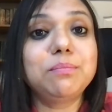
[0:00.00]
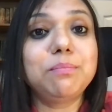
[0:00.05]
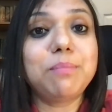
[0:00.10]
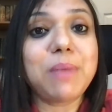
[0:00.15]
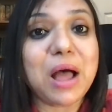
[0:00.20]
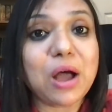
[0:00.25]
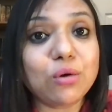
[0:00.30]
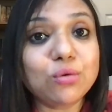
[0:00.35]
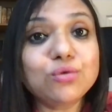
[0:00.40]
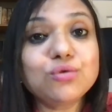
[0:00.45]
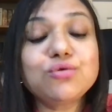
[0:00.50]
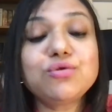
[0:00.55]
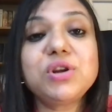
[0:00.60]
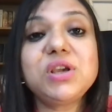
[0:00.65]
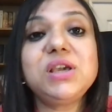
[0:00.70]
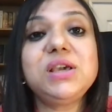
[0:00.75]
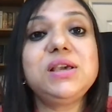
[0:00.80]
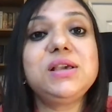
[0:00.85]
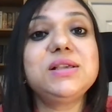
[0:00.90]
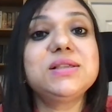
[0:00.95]

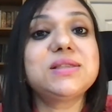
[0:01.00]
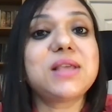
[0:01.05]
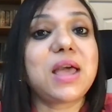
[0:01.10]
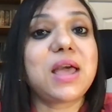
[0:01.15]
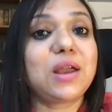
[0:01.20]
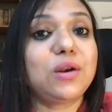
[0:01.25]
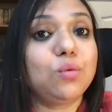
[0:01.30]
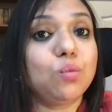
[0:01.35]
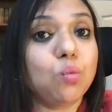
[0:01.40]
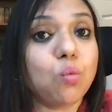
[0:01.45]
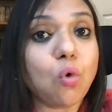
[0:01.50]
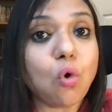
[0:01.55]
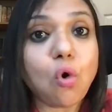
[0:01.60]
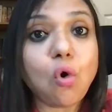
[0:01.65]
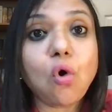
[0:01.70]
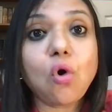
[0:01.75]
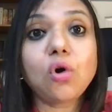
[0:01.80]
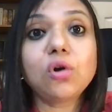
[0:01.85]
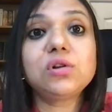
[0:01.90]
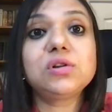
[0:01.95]
boundaries and
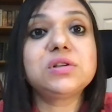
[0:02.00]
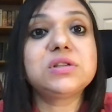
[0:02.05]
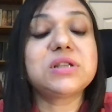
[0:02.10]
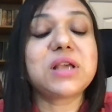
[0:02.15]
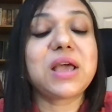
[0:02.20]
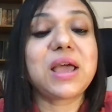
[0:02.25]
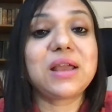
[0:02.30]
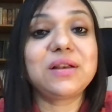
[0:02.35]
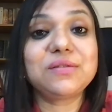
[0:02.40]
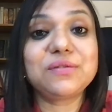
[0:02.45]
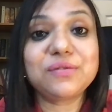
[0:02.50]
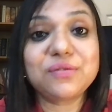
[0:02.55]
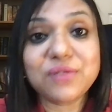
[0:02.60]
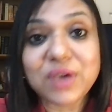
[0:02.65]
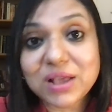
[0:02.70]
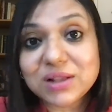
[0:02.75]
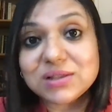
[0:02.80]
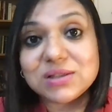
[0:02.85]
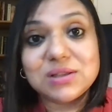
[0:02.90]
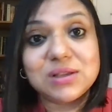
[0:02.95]
walls and
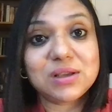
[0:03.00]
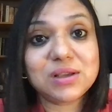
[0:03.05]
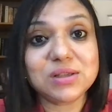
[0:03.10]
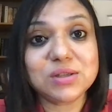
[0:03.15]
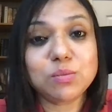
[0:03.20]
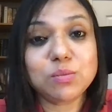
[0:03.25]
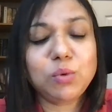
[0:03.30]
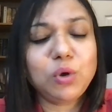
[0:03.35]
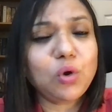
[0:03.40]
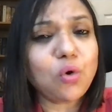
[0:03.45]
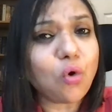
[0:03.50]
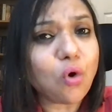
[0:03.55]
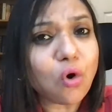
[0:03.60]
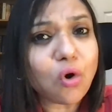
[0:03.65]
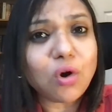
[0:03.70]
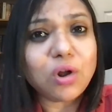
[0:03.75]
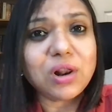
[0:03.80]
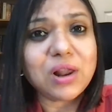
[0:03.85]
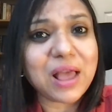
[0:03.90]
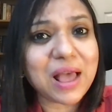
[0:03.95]
fences, we
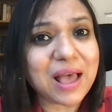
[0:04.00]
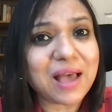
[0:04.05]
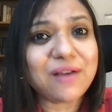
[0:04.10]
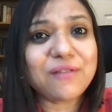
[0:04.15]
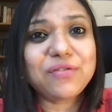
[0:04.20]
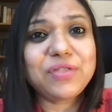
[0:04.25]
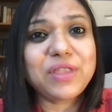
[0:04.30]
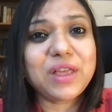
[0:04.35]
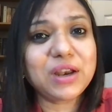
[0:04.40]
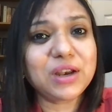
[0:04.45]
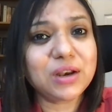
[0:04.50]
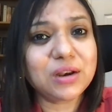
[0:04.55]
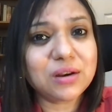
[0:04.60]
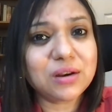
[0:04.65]
all have that